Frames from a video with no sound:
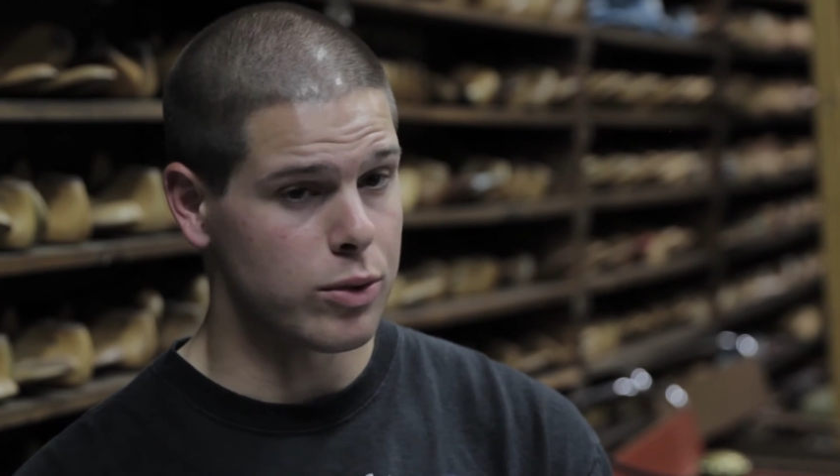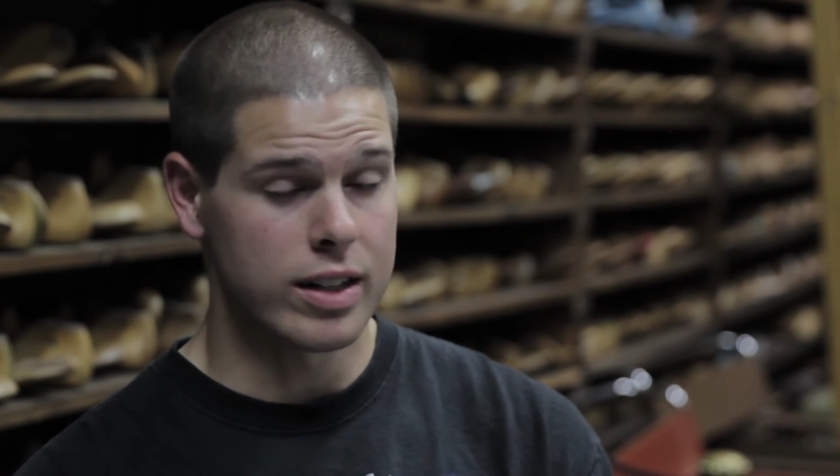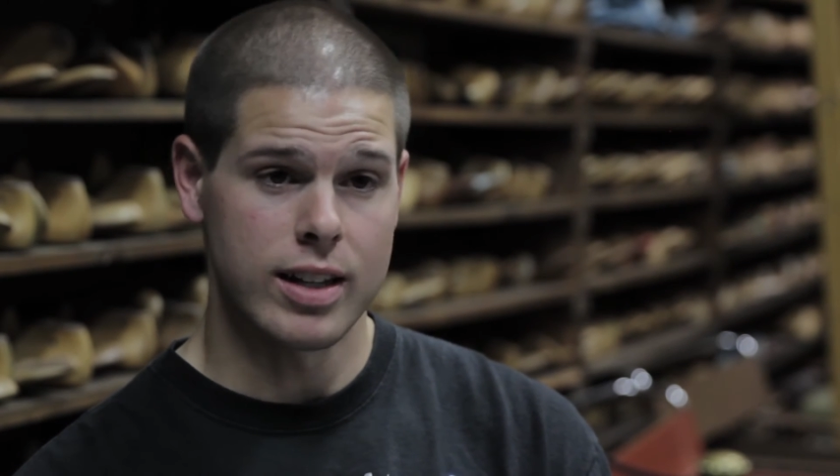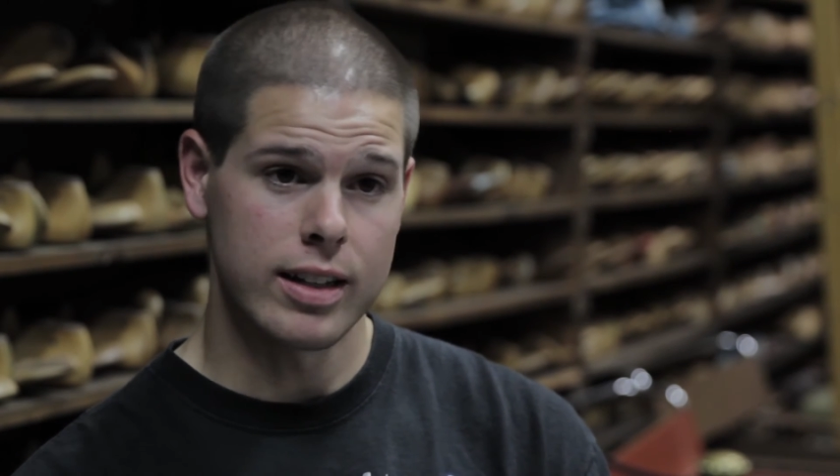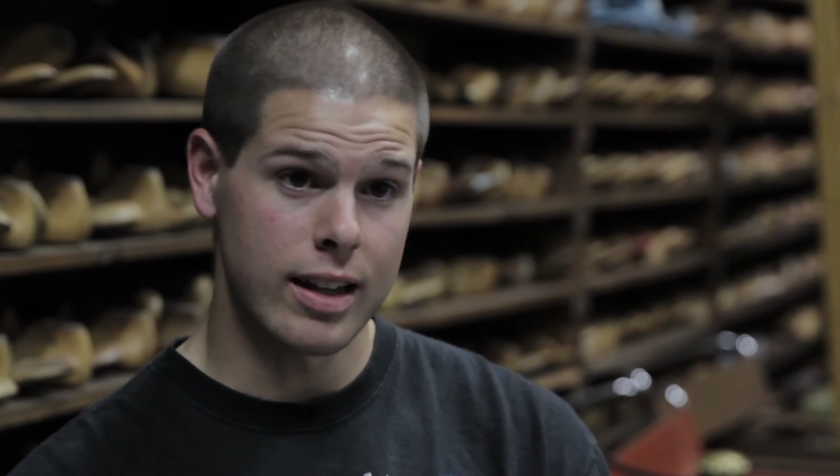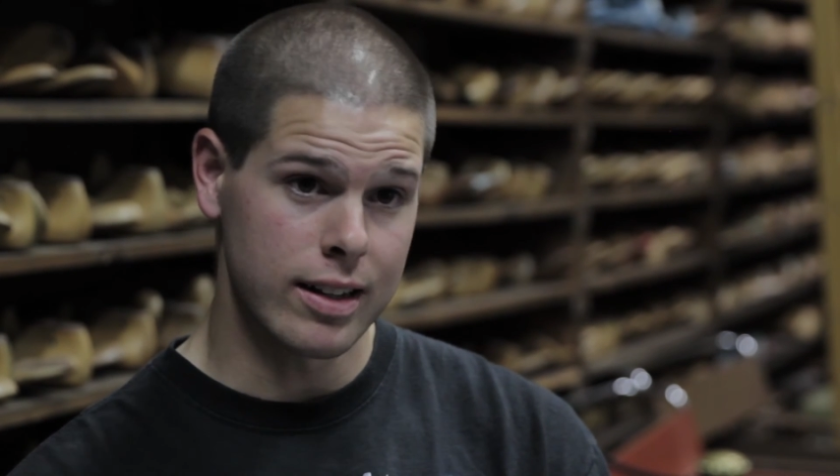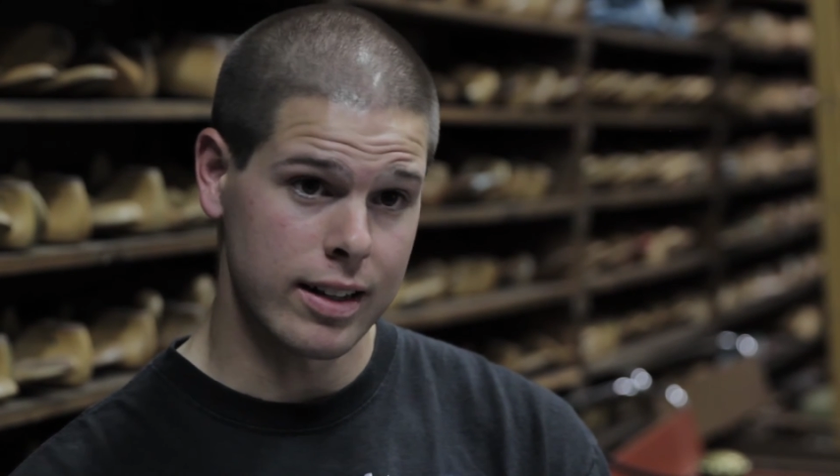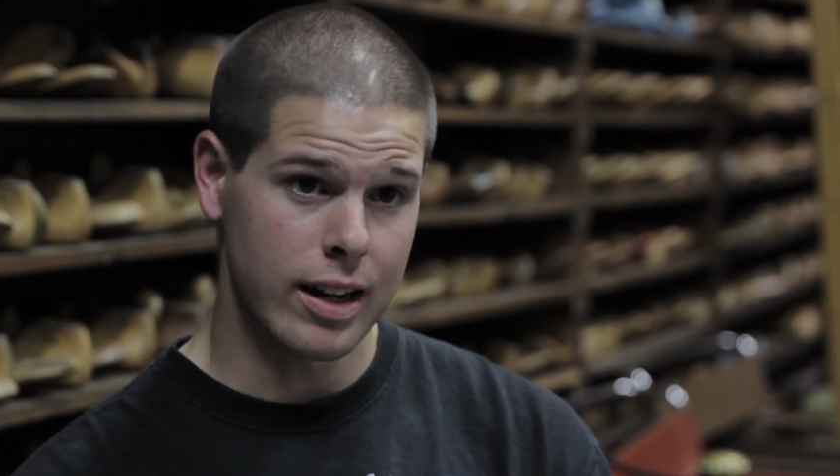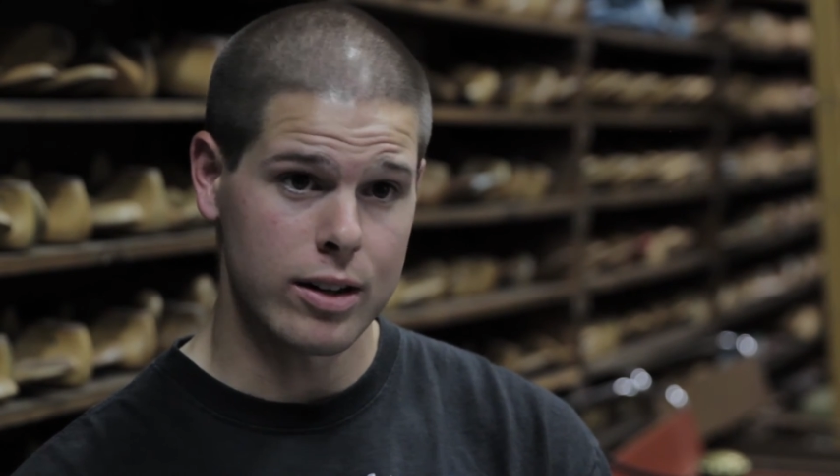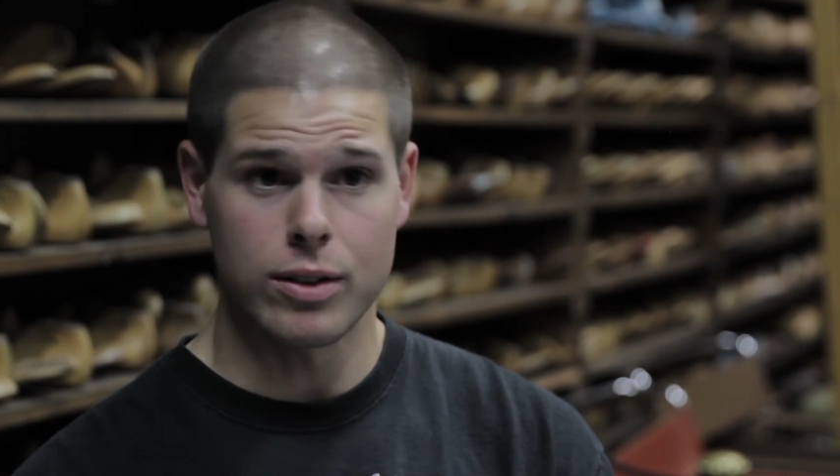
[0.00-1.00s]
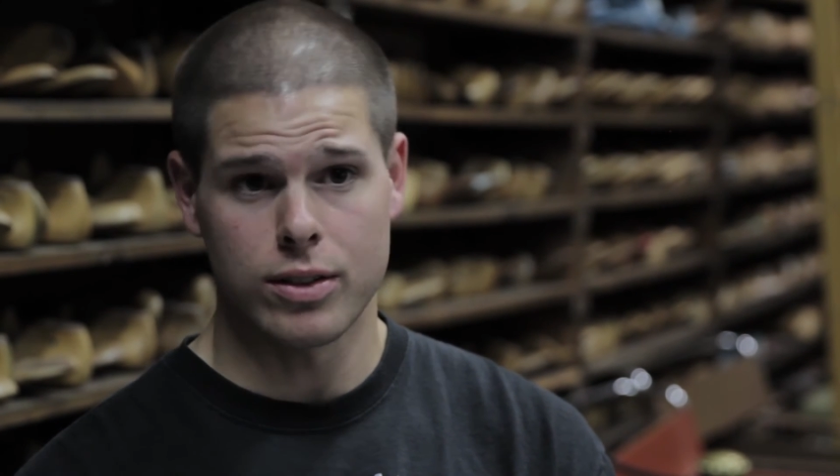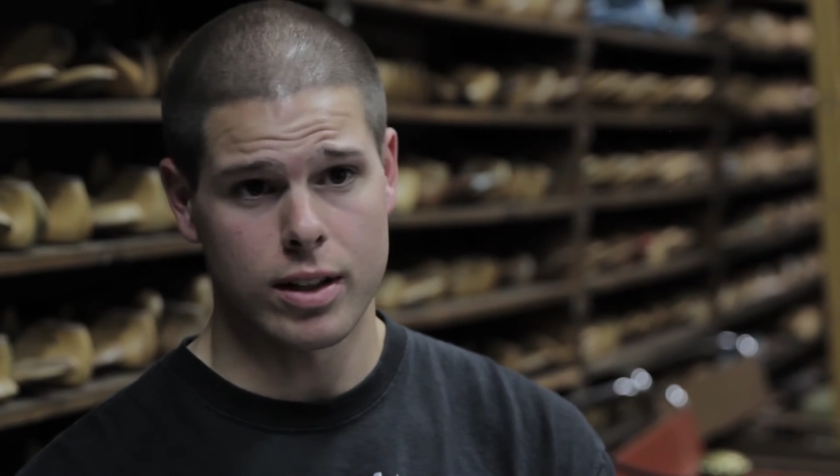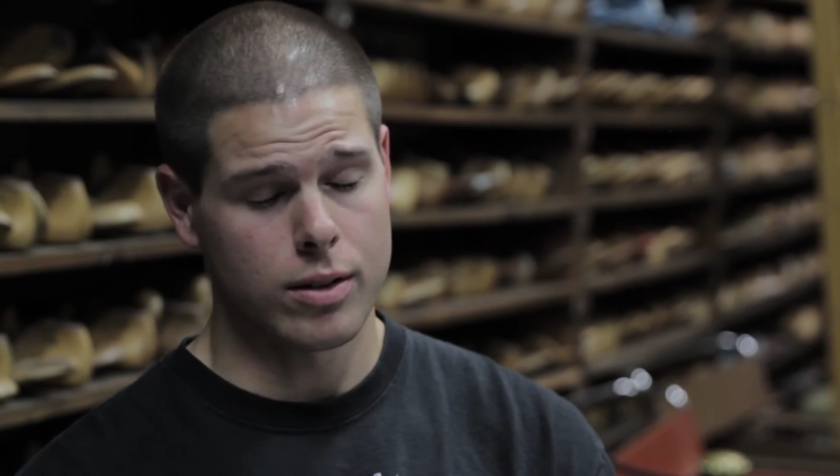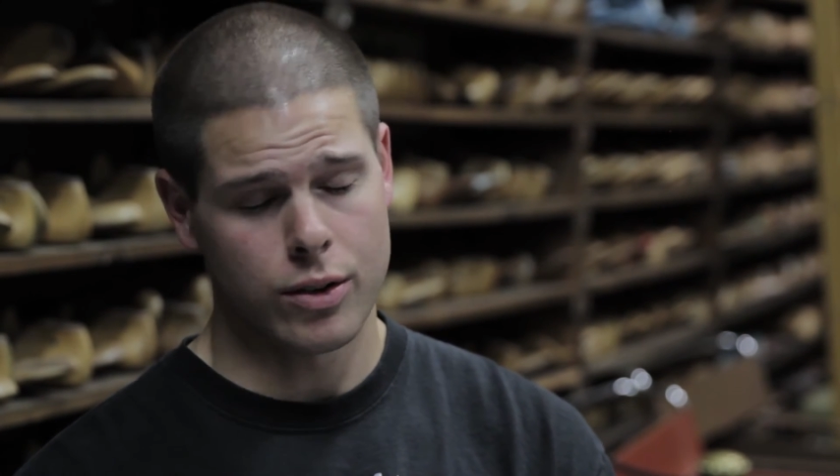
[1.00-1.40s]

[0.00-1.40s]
So I take that into account, and it's like,